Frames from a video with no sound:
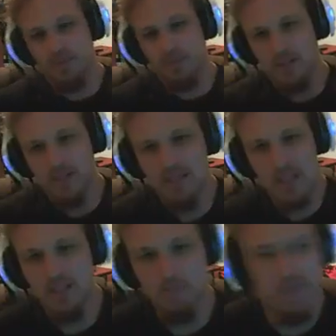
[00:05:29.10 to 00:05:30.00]
that's like
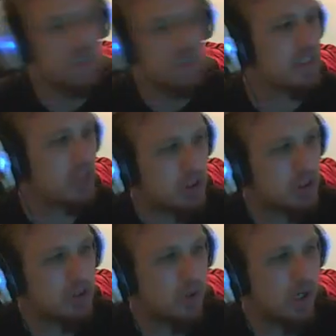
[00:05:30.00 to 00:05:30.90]
the best thing you can
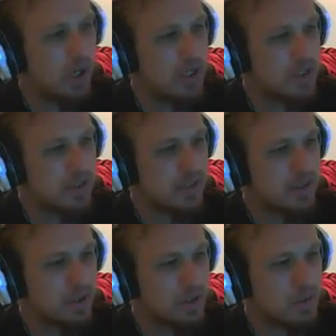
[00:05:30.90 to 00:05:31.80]
do, honestly.
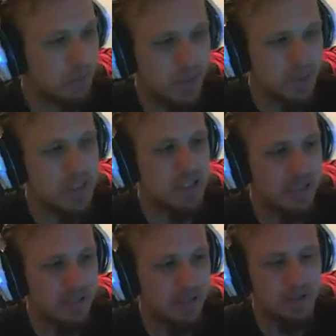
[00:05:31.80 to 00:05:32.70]
Those poison
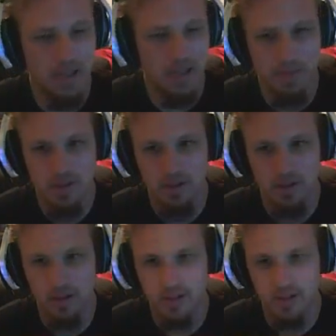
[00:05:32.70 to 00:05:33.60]
caltrops
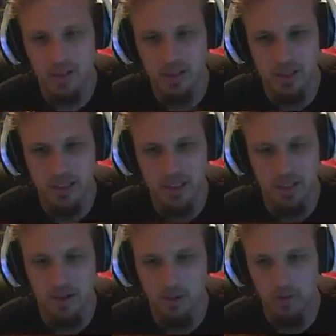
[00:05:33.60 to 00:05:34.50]
are just
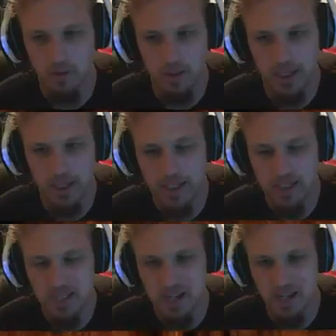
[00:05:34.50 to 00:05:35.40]
hands
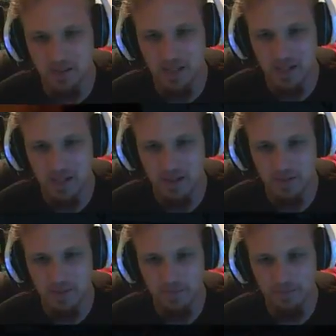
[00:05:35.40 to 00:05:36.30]
down like
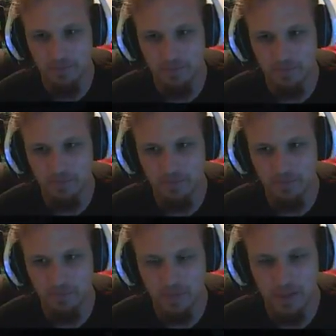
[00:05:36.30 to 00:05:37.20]

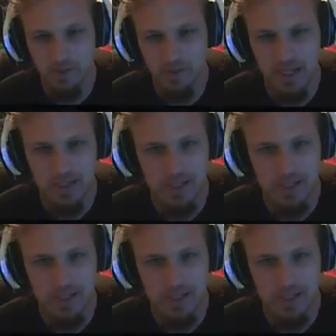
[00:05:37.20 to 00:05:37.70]
the best.